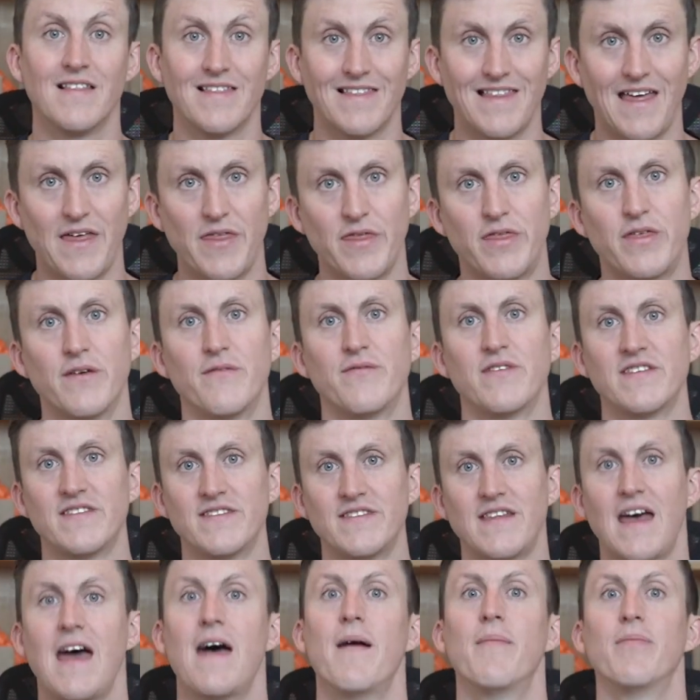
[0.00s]
length of your
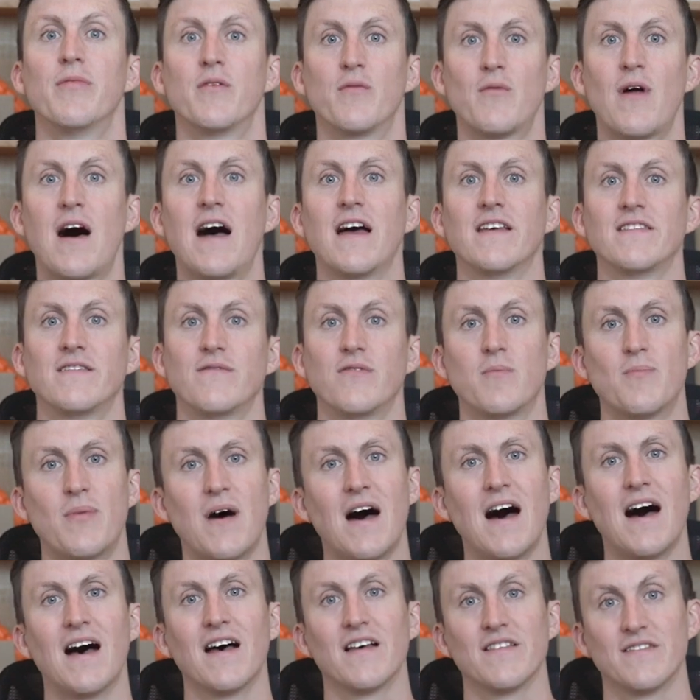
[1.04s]
stem, the rise of your
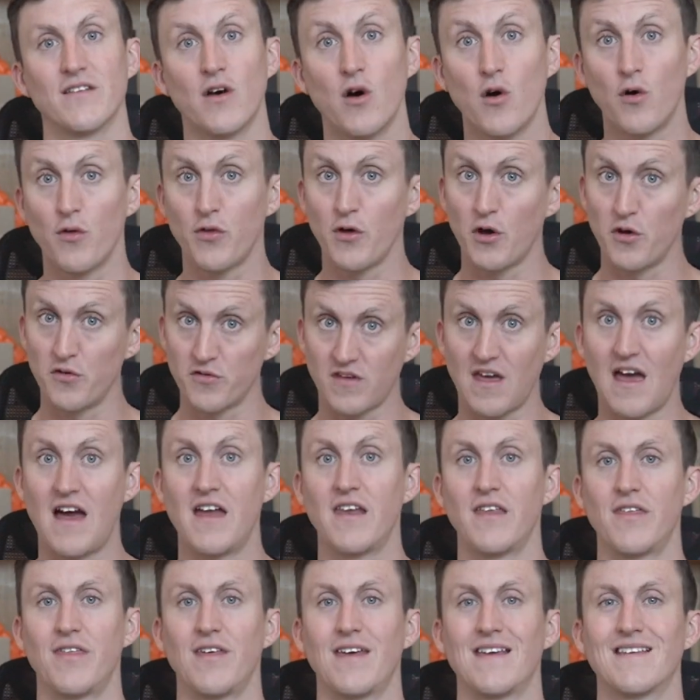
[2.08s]
bars, all those
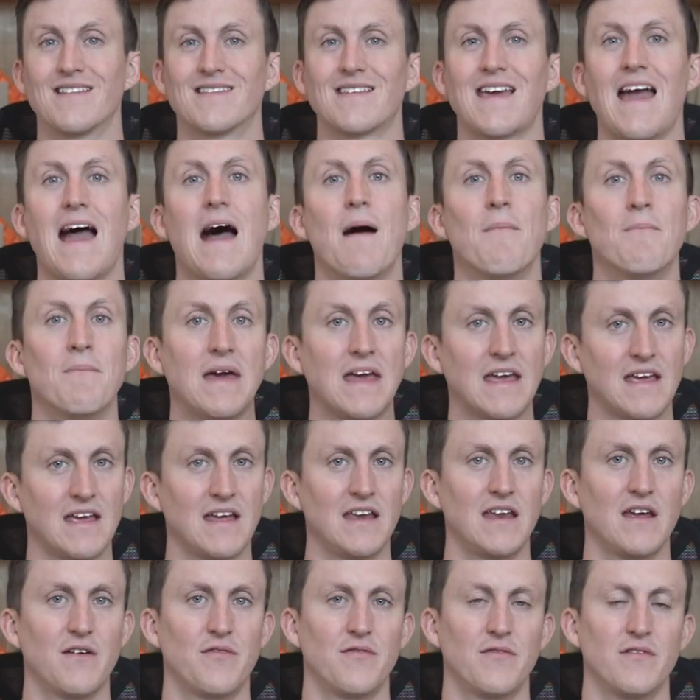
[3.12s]
kind of things can make a
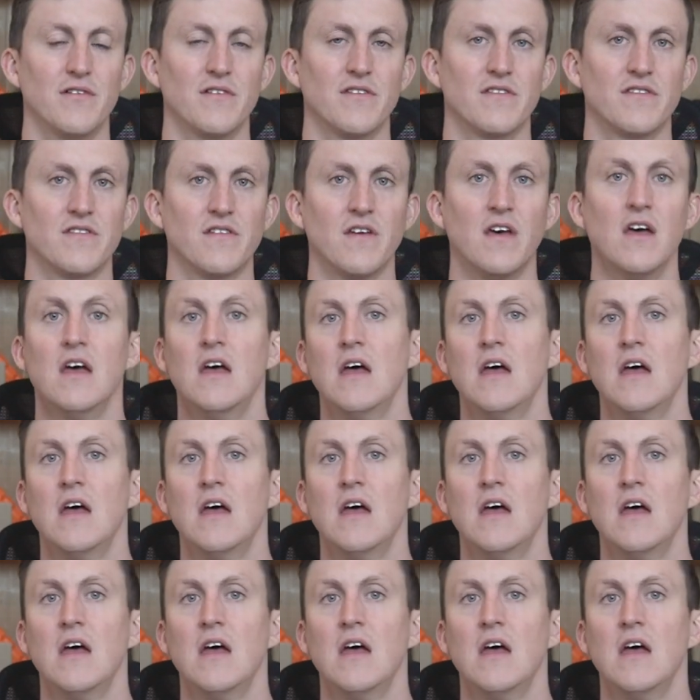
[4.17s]
difference.